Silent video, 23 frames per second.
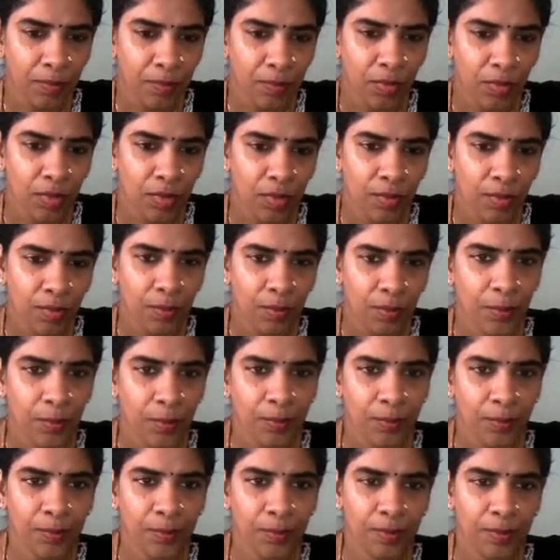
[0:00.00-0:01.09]

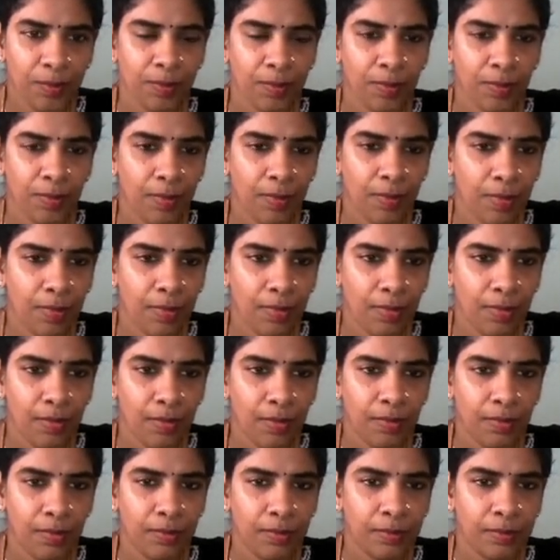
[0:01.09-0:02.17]

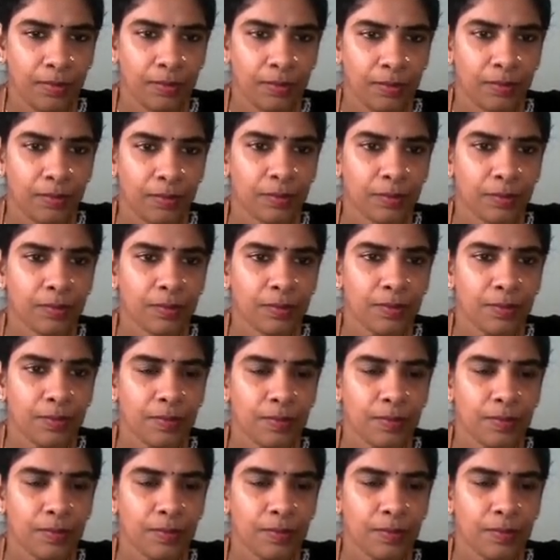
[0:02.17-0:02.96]
(no one is talking)